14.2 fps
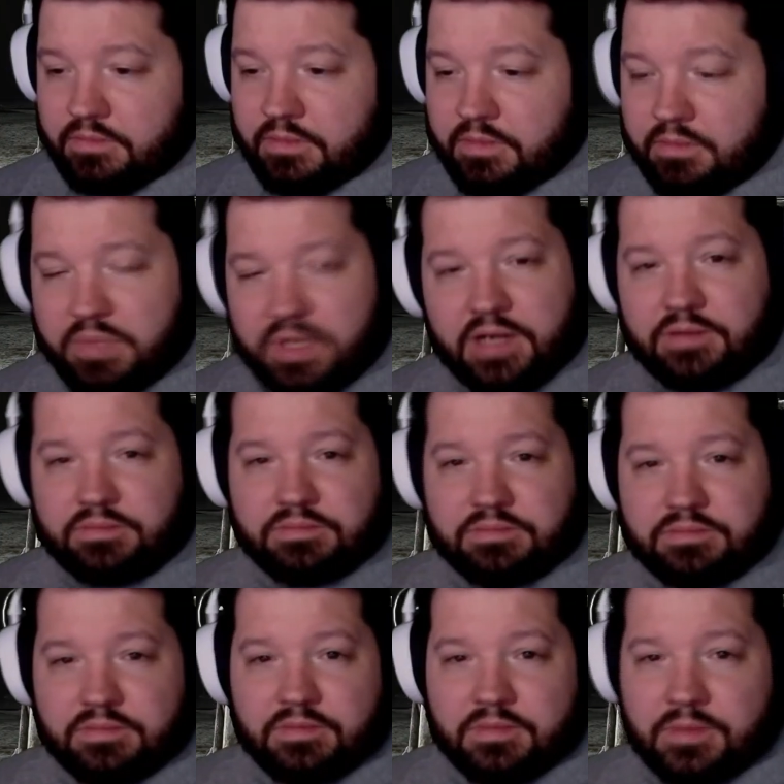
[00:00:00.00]
But
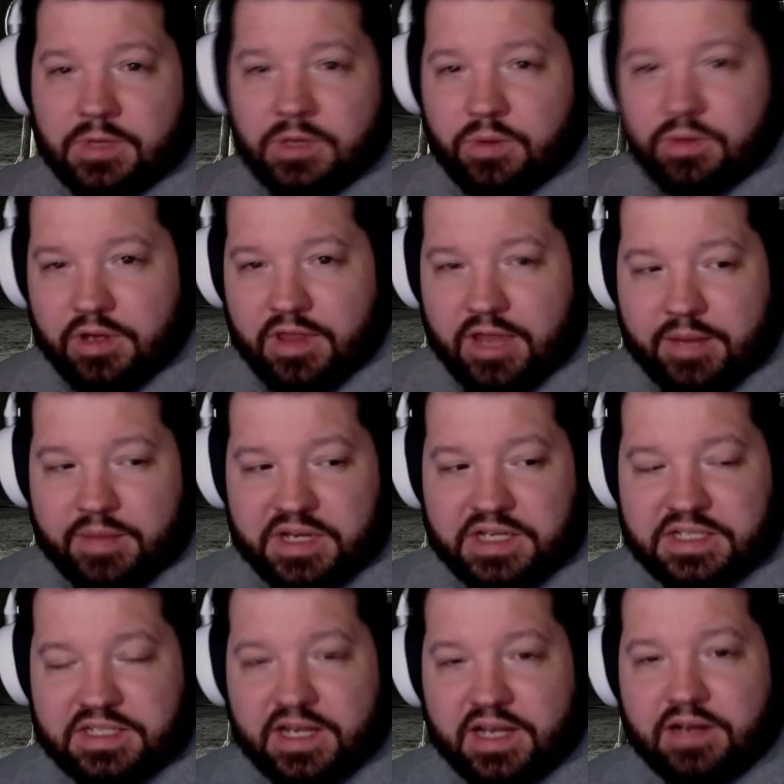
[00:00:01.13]
with all that being
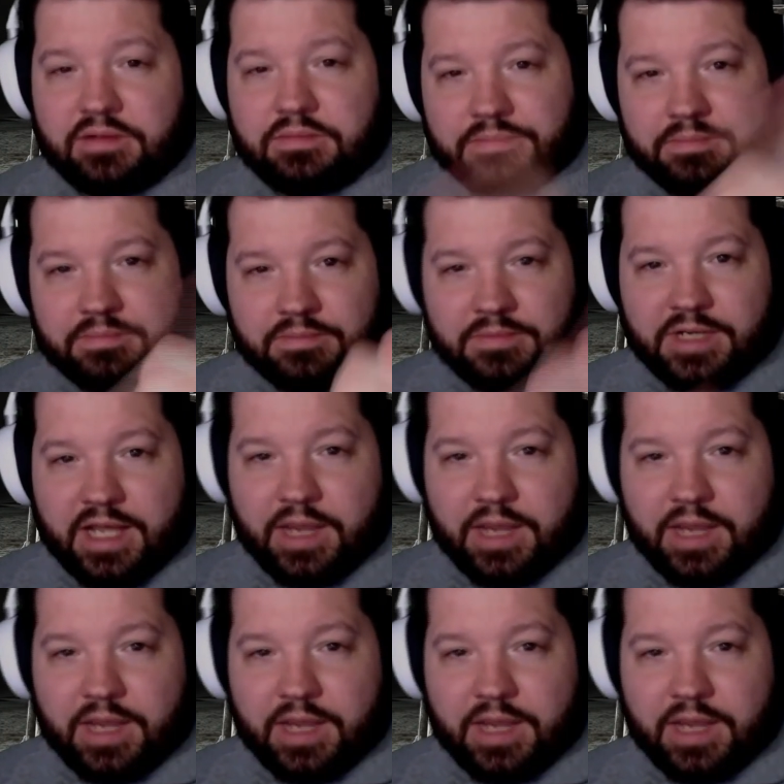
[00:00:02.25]
said, can't wait